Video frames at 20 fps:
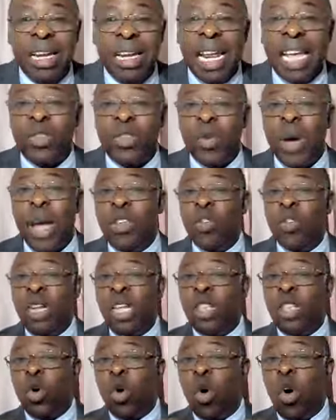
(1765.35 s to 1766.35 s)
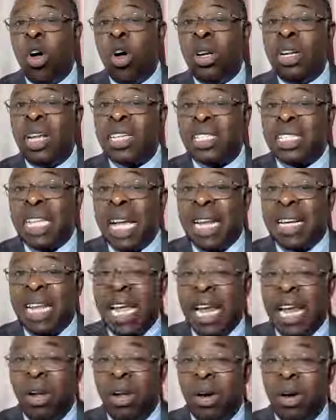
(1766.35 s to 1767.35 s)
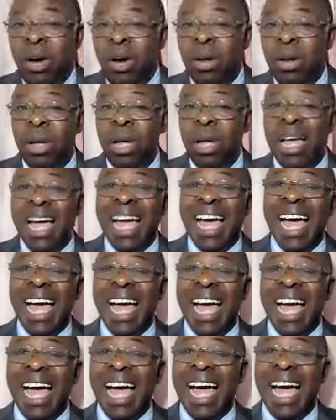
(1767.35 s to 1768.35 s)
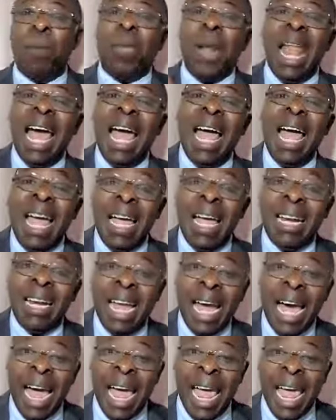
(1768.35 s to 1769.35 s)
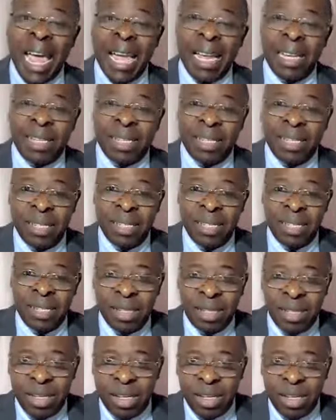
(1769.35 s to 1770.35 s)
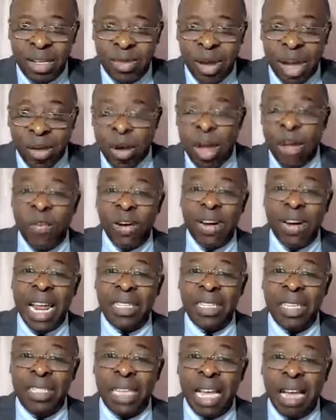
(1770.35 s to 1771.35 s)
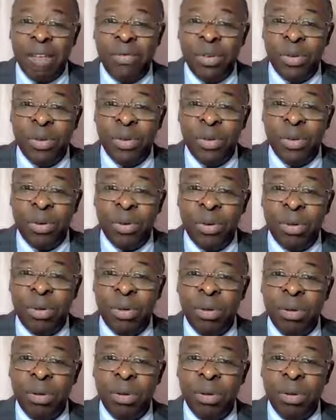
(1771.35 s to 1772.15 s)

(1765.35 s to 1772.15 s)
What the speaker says: That's why you need to understand that law and plan ahead. You are going for that interview.